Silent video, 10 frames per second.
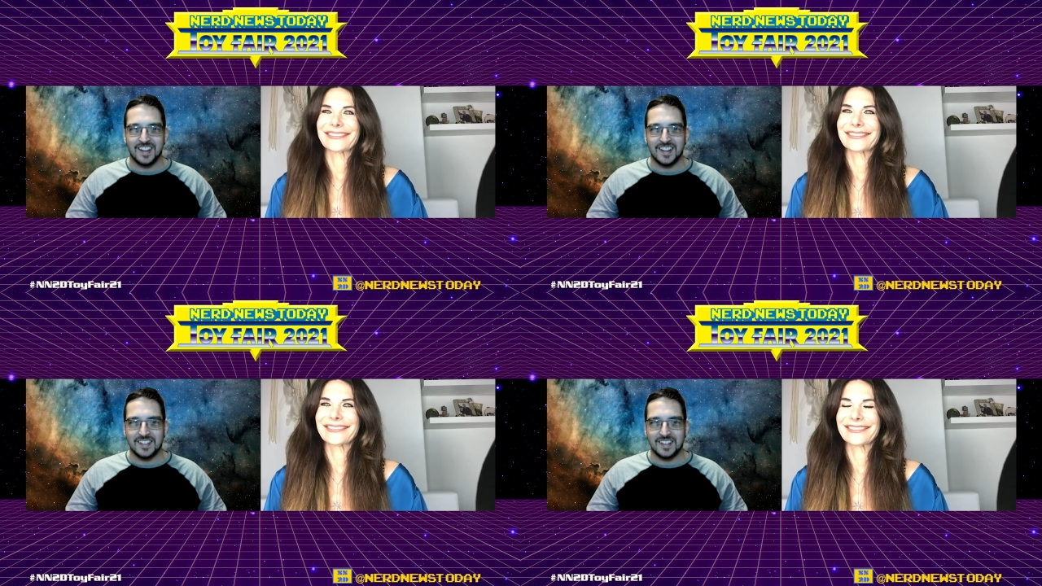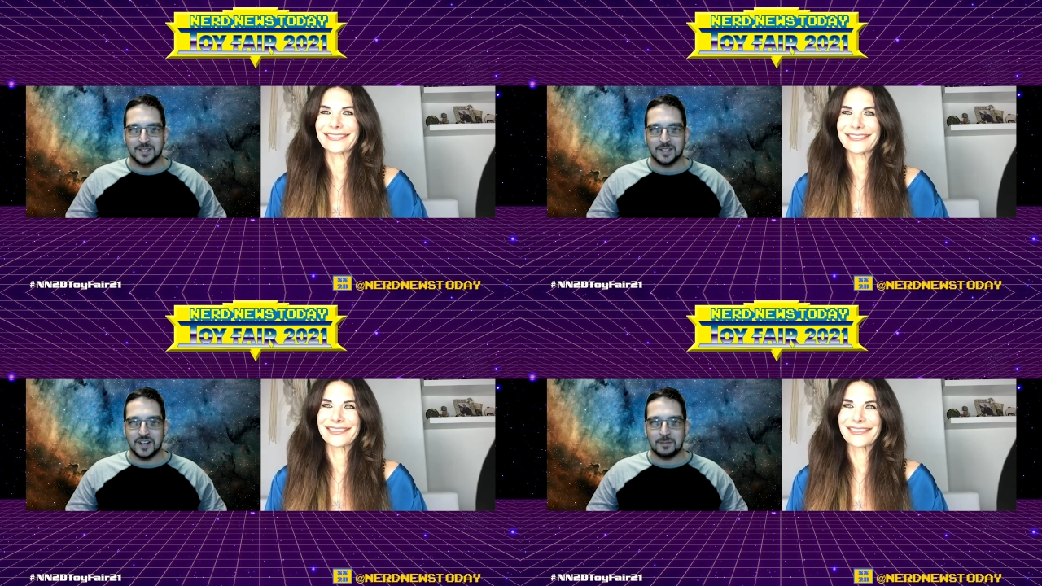Speaker 1: yeah that's not
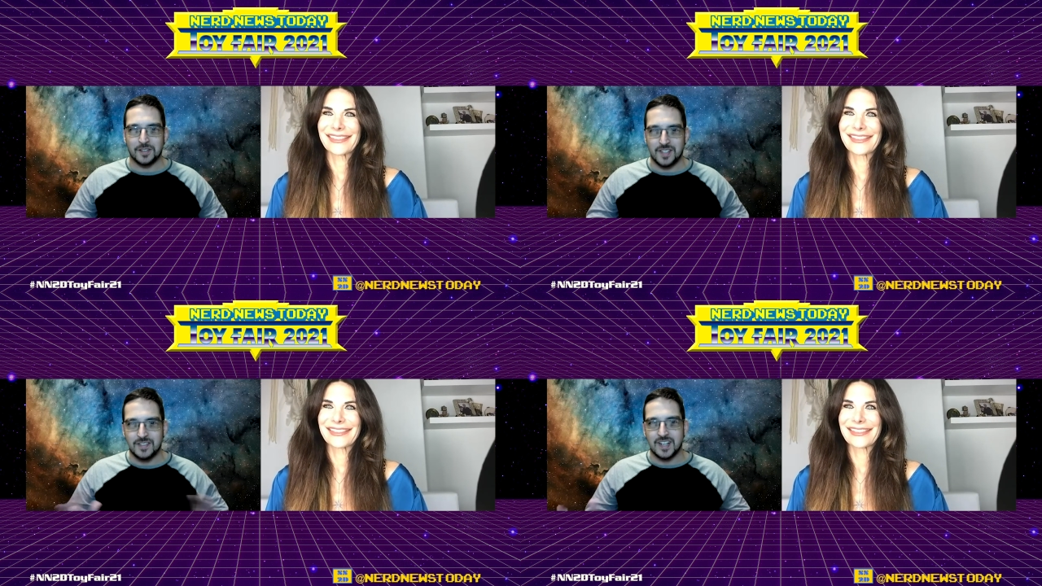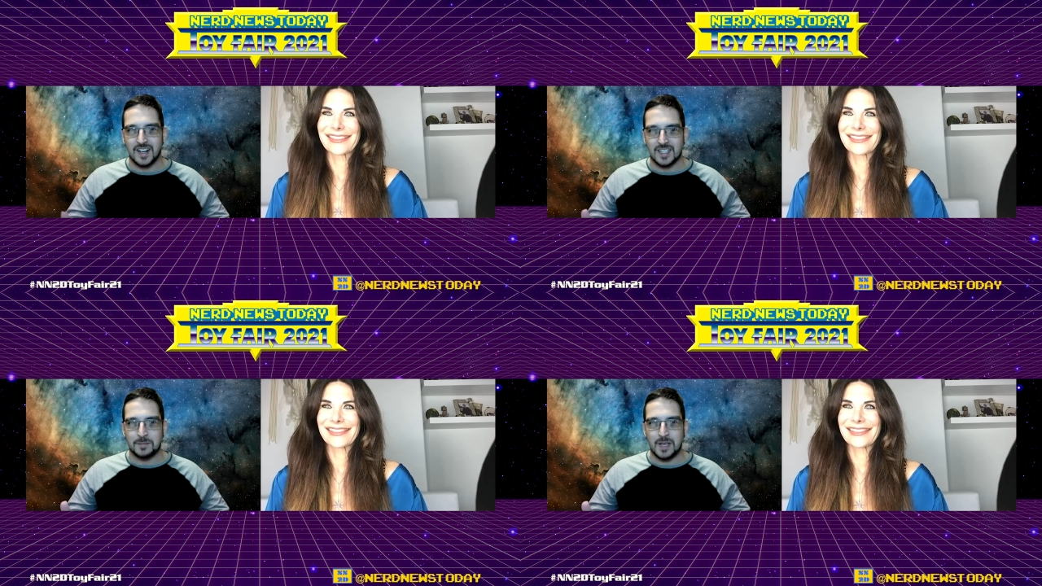Hilary Shepard.
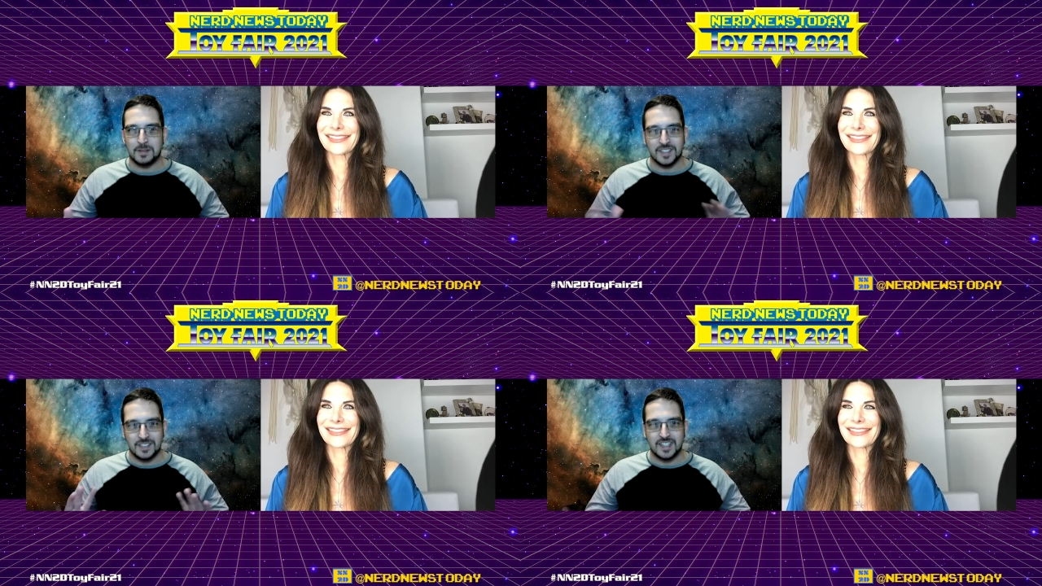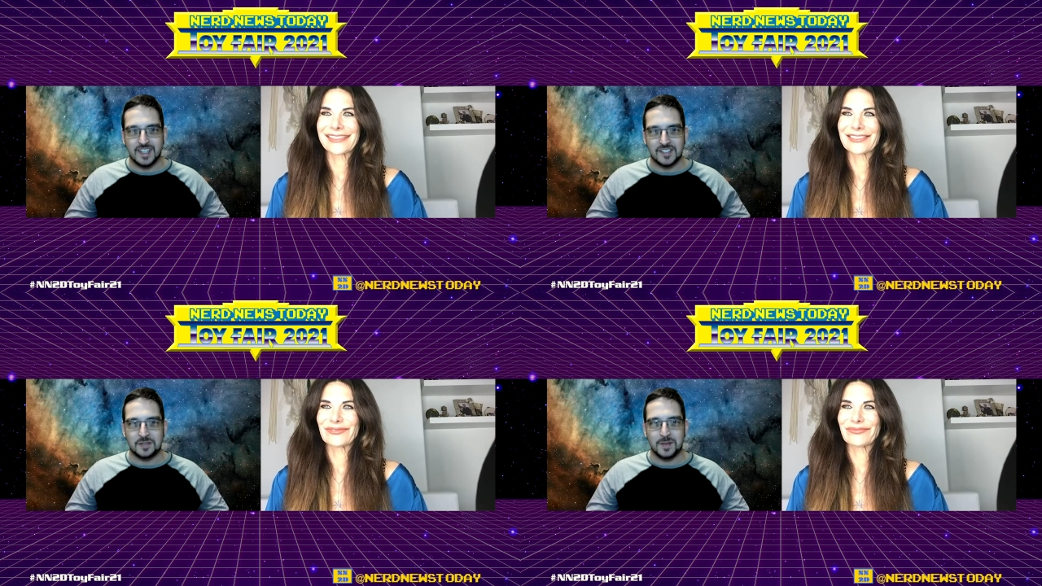Divatox maybe.
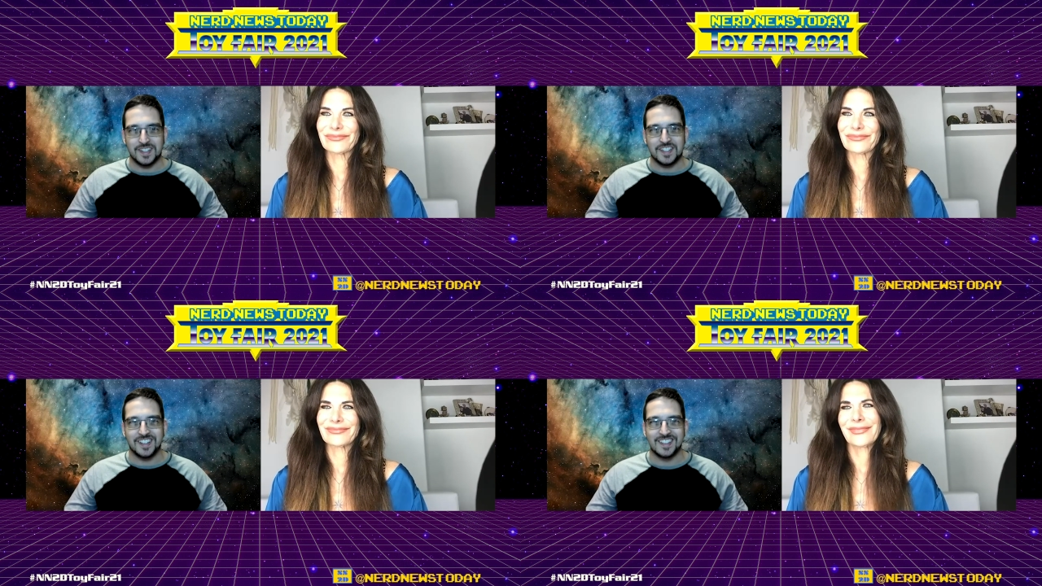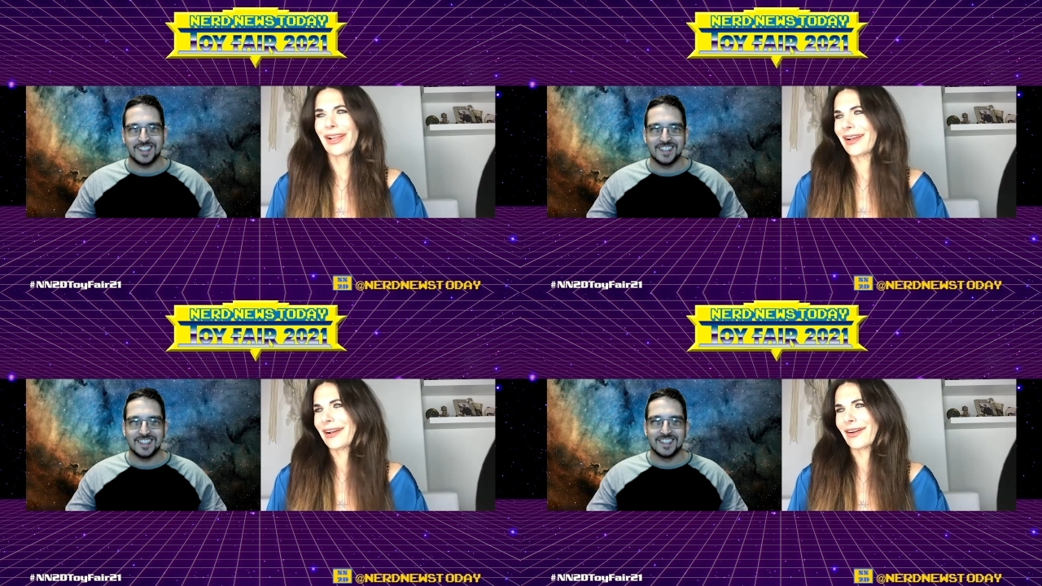Hilary, not so much.
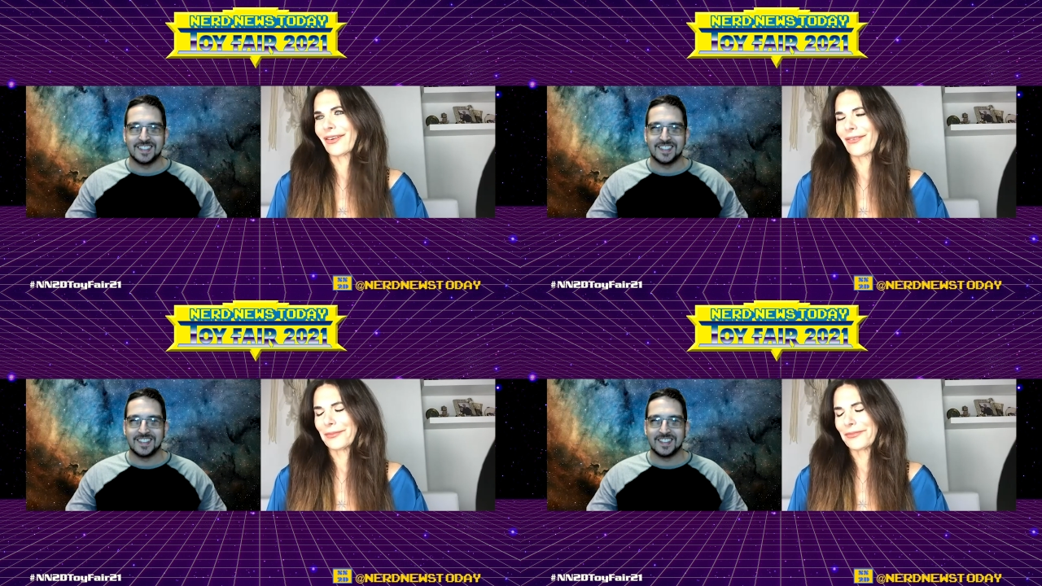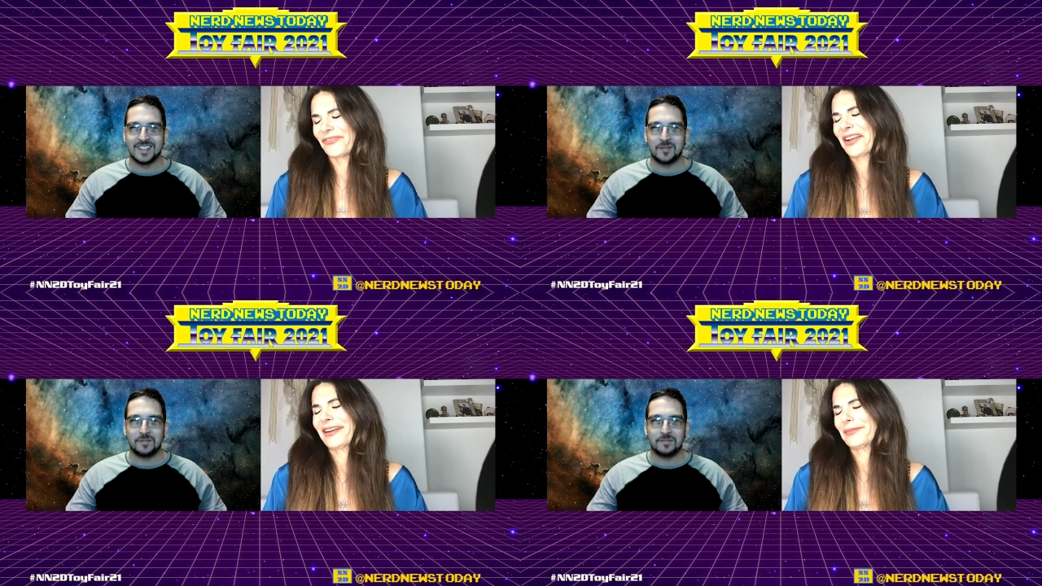
Speaker 2: Oh,
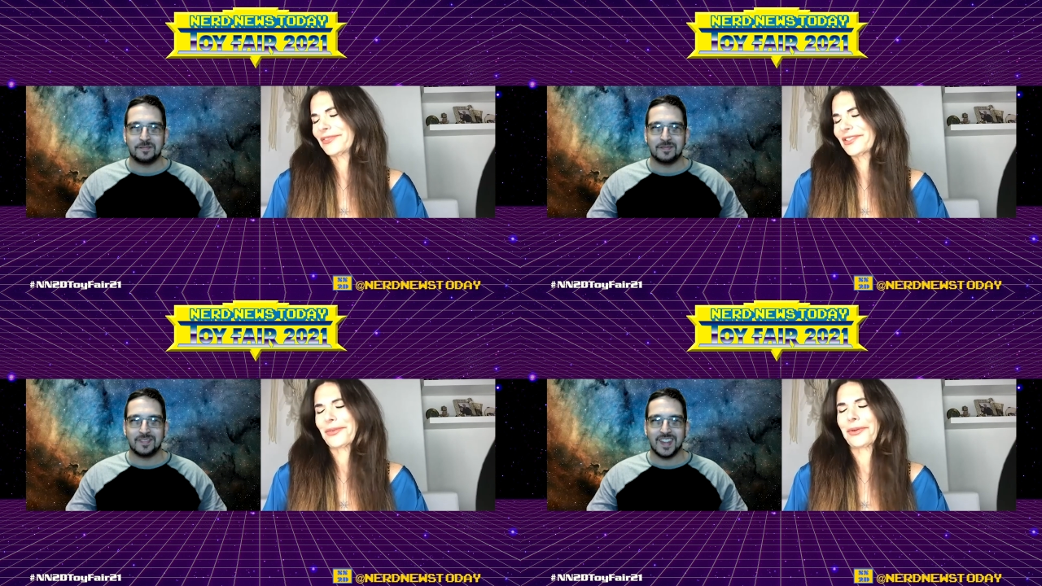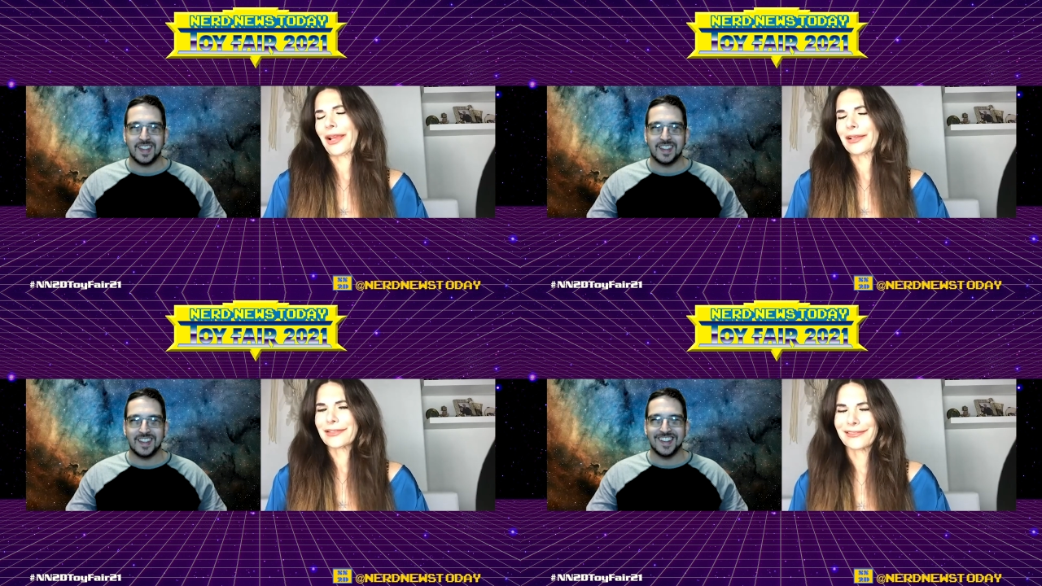I'm so
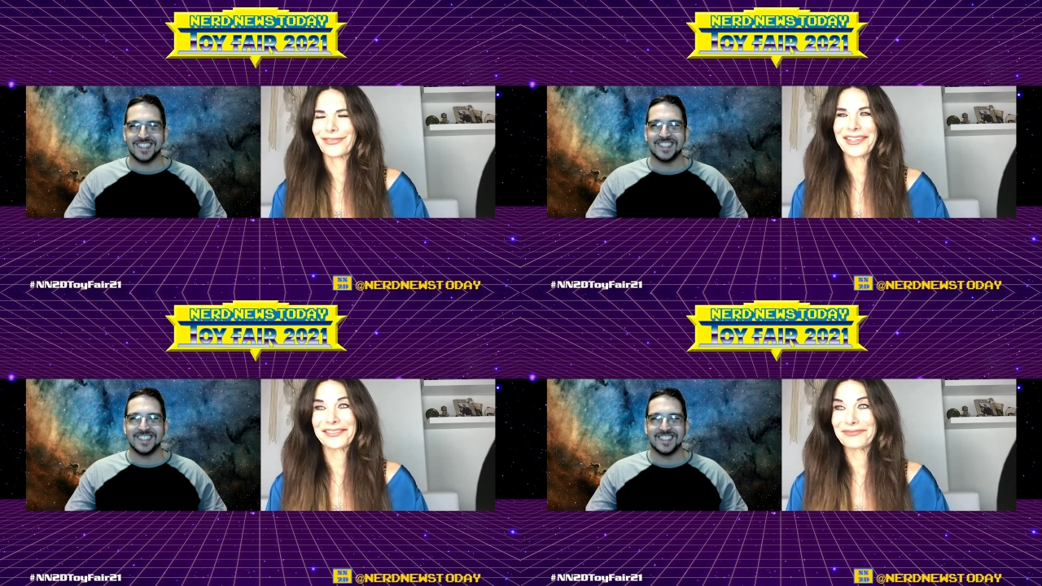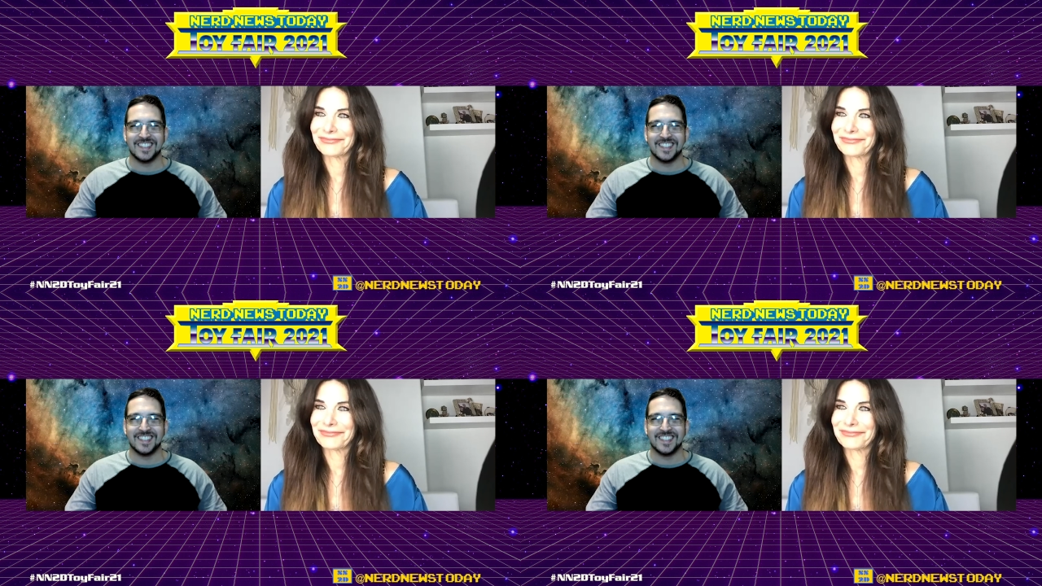nice. Well,